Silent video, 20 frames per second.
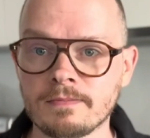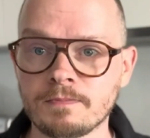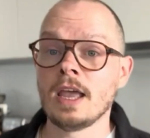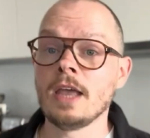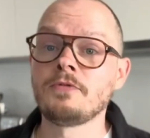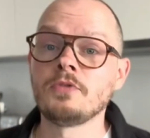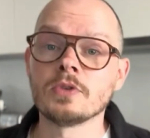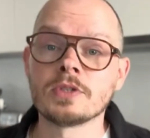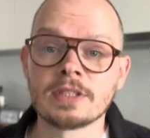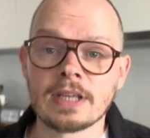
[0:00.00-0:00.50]

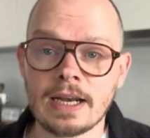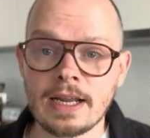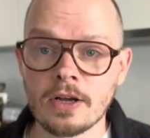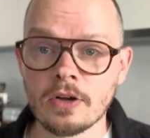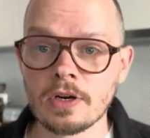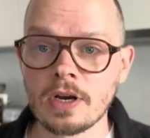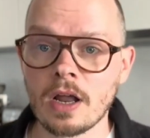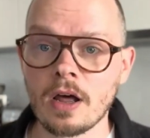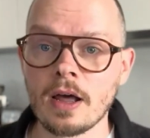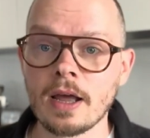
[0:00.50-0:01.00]
If you're selling
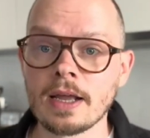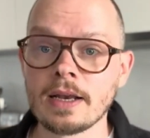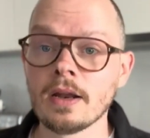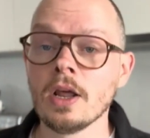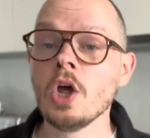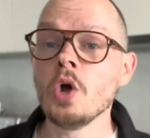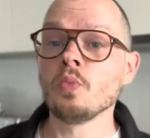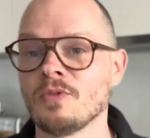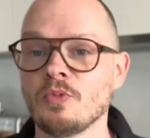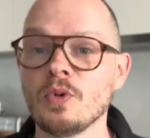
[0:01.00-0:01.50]
online,
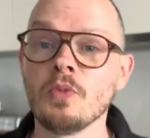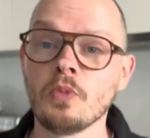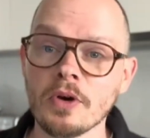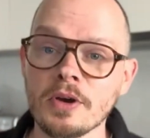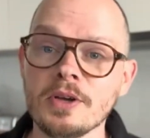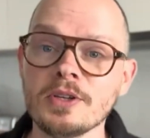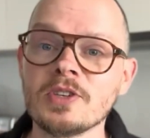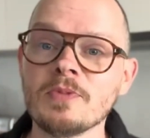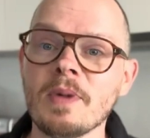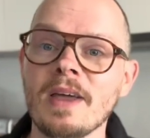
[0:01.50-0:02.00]
we want
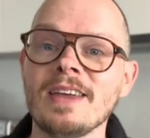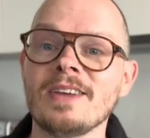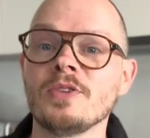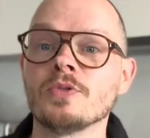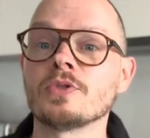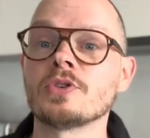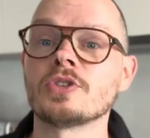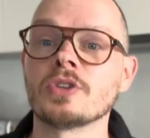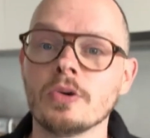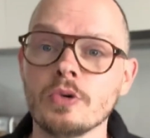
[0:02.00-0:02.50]
you to make
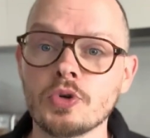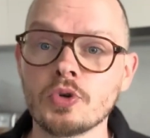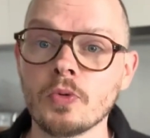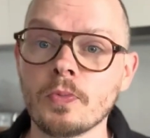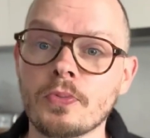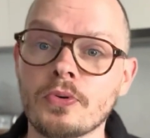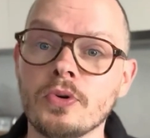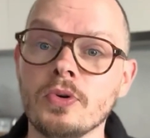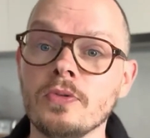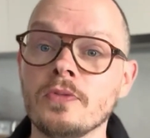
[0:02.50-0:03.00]
your social
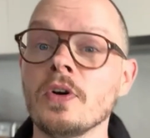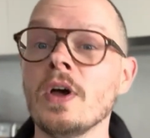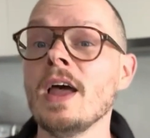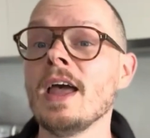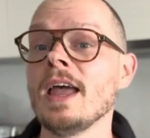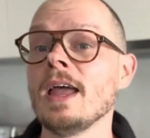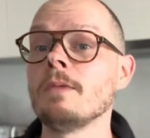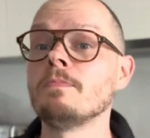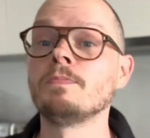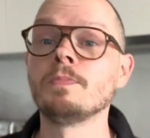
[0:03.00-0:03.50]
proof
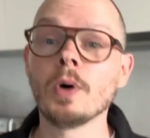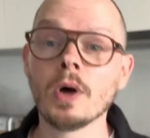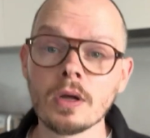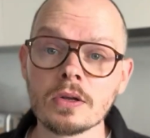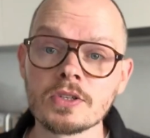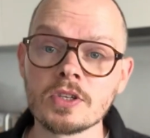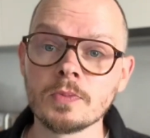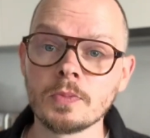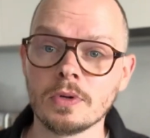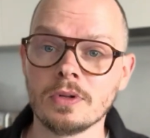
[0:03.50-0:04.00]

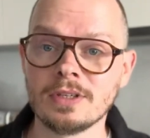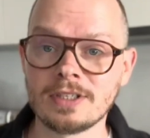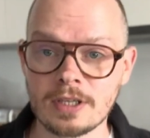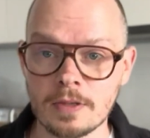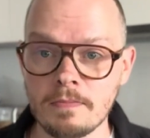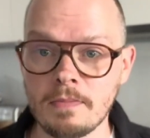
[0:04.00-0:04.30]
impossible to